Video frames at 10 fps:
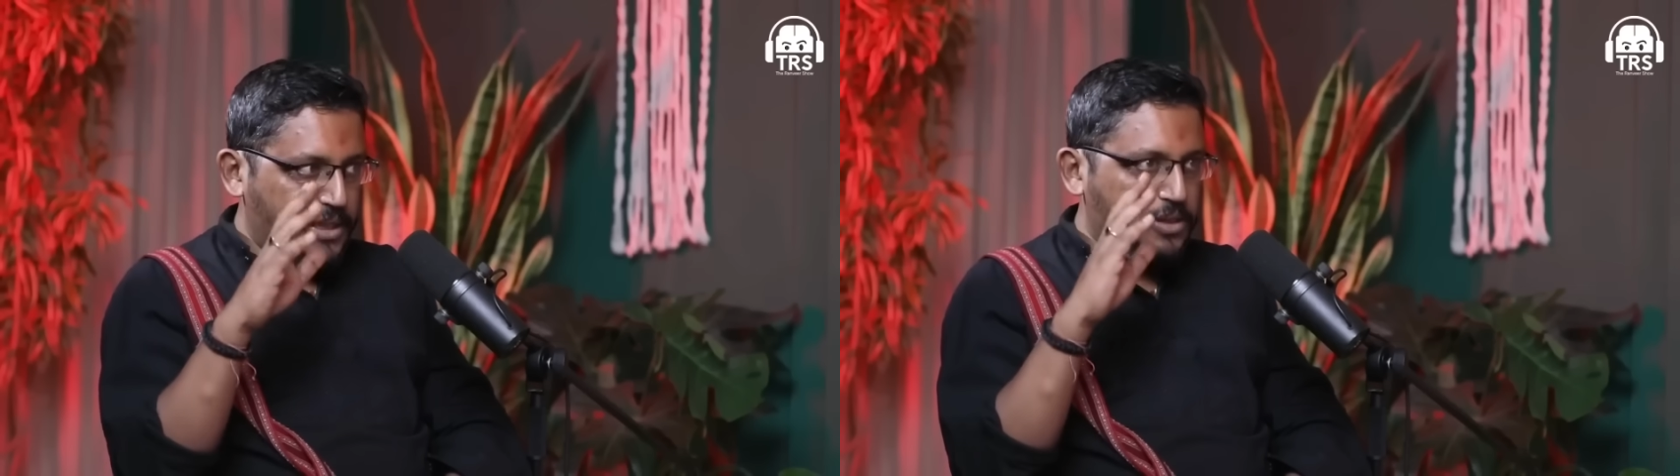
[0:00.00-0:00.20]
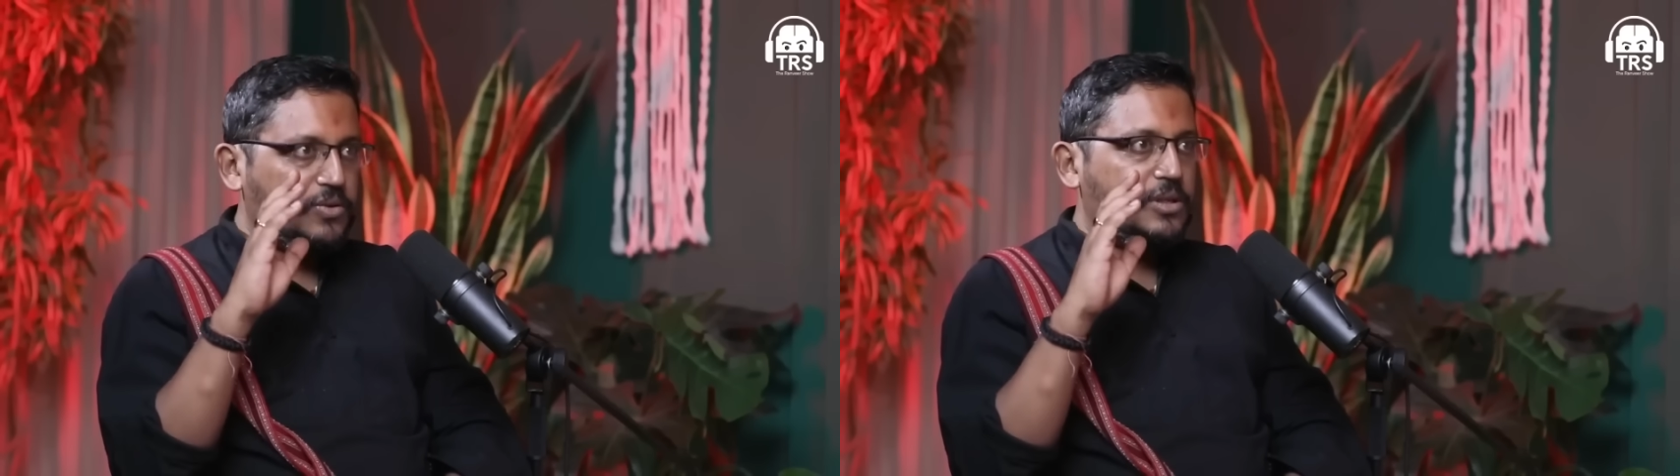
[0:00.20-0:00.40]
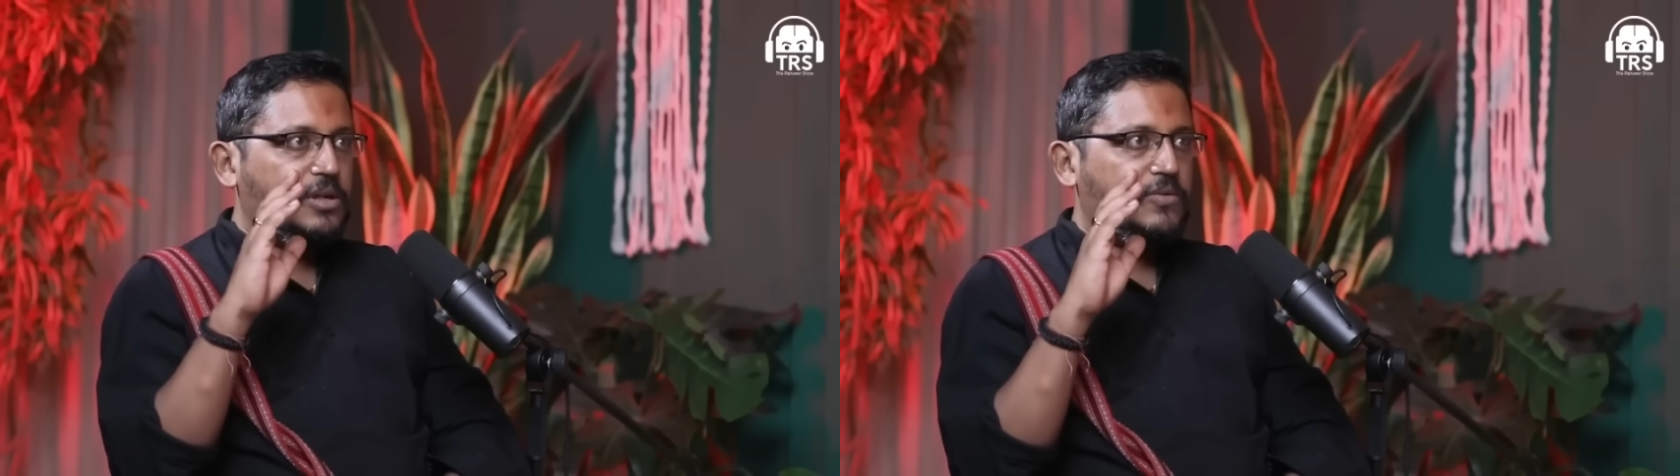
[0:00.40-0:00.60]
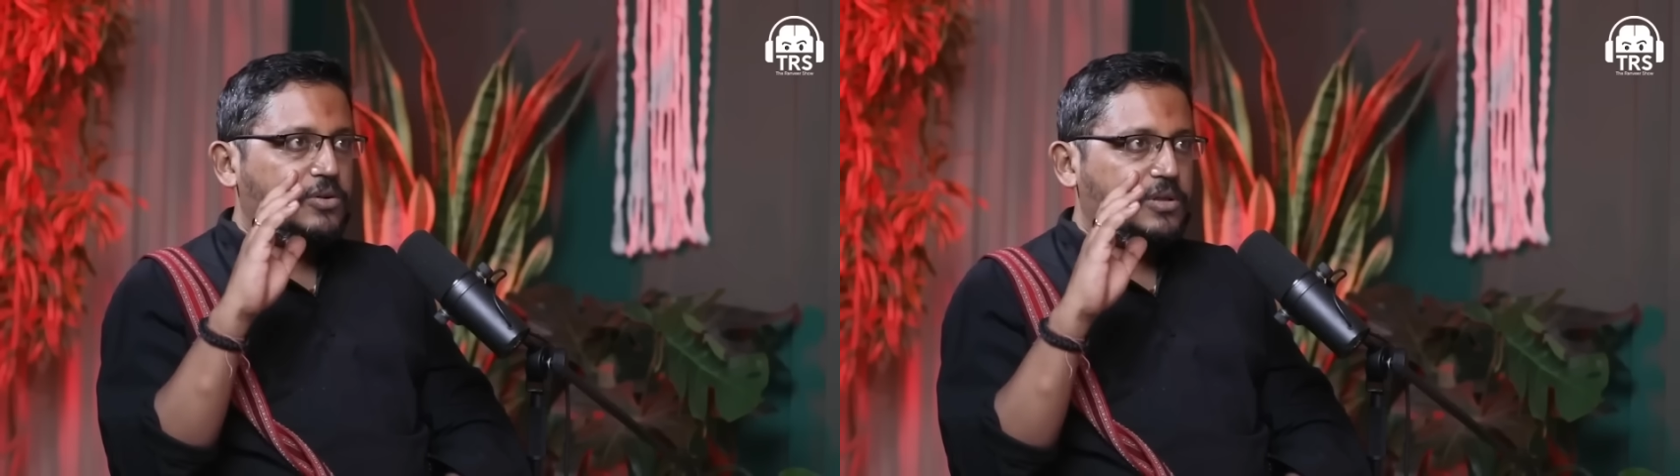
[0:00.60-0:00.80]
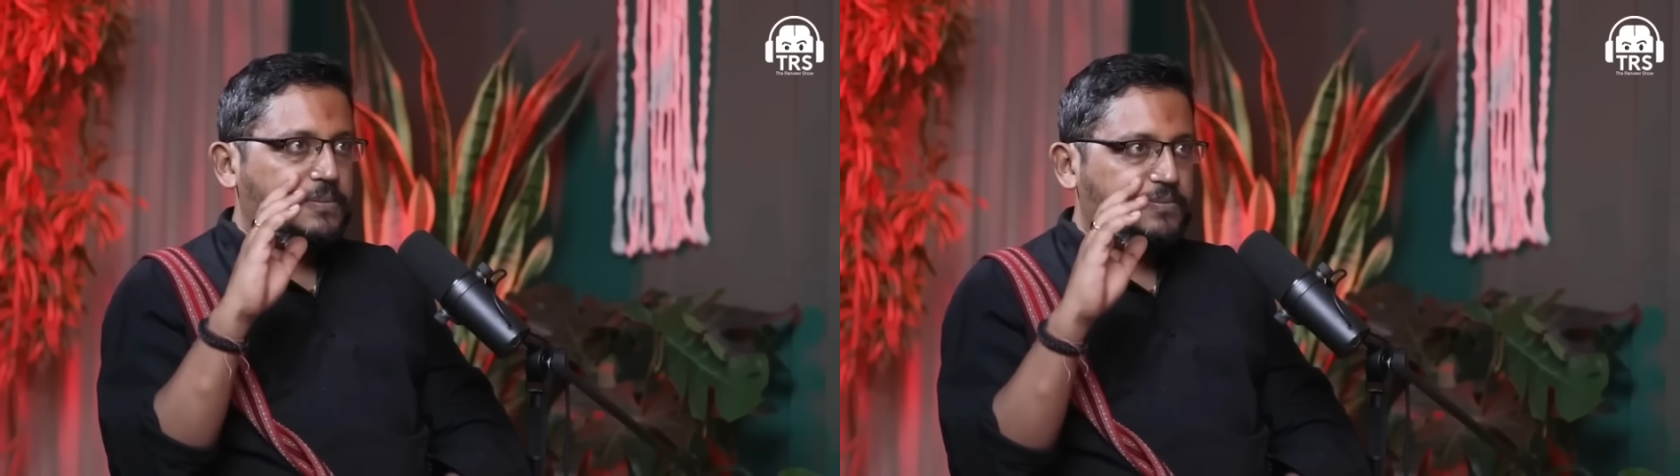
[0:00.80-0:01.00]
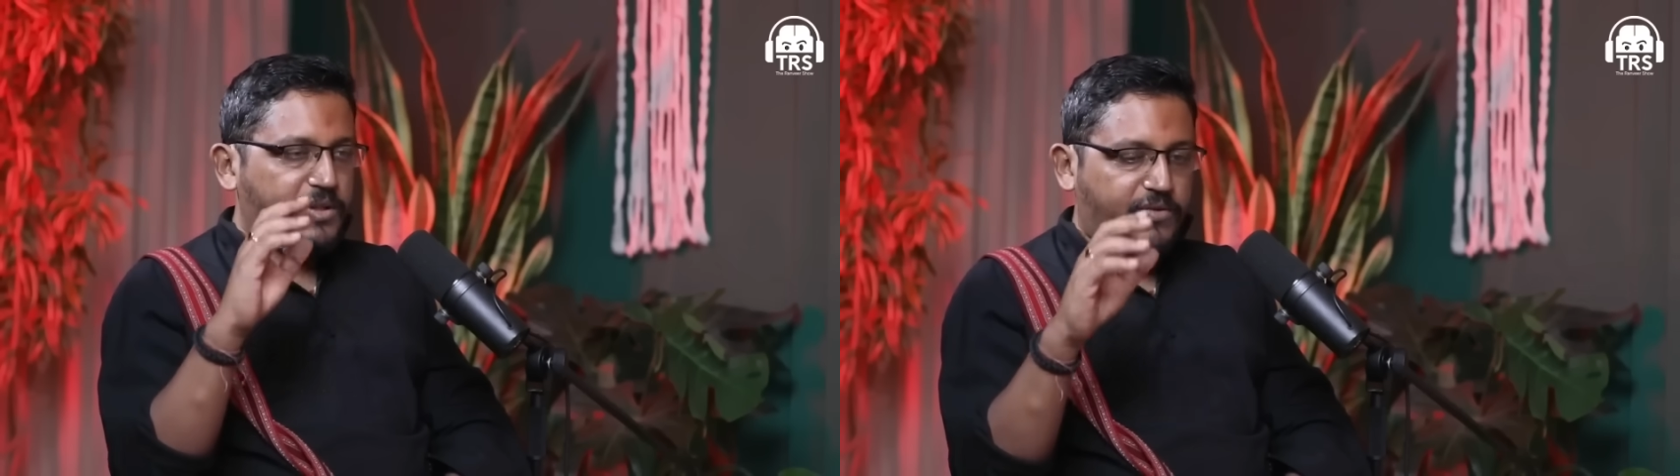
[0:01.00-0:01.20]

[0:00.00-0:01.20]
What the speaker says: pleased with your devotion,